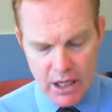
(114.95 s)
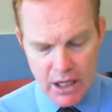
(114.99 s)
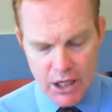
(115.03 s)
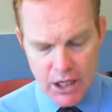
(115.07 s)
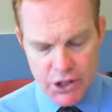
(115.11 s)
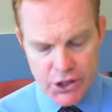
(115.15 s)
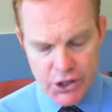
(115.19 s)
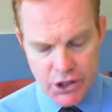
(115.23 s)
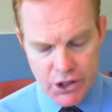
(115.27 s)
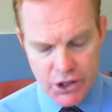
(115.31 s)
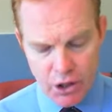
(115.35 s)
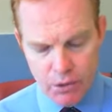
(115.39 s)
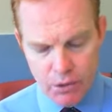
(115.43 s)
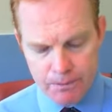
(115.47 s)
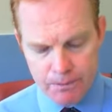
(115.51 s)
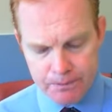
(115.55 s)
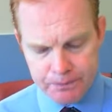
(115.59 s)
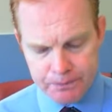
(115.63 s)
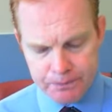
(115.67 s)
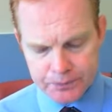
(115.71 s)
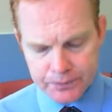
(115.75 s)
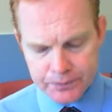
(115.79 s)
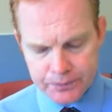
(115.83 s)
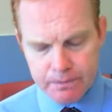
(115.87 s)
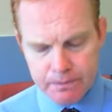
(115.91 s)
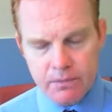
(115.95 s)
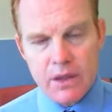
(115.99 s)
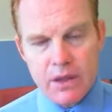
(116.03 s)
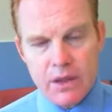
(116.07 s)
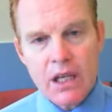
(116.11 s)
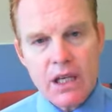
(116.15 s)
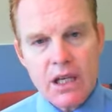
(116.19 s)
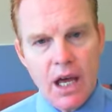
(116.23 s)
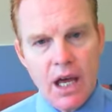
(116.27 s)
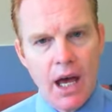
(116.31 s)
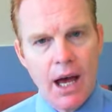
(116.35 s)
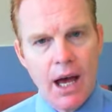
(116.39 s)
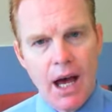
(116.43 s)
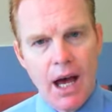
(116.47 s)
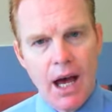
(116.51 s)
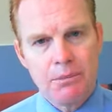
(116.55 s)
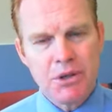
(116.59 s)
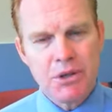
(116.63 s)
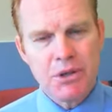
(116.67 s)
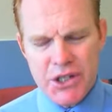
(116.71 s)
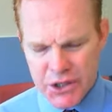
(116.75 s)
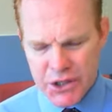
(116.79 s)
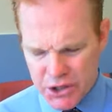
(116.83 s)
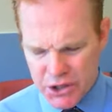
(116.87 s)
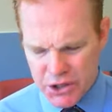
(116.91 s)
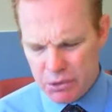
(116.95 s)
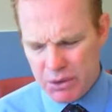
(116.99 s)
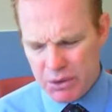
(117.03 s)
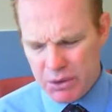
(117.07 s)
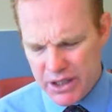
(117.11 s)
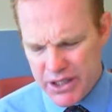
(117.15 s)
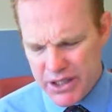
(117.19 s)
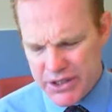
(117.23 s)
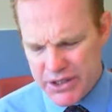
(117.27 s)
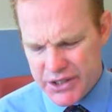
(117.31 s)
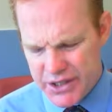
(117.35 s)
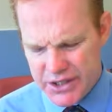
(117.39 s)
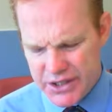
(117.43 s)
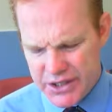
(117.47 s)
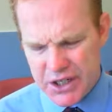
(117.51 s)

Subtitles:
So I'm just doing this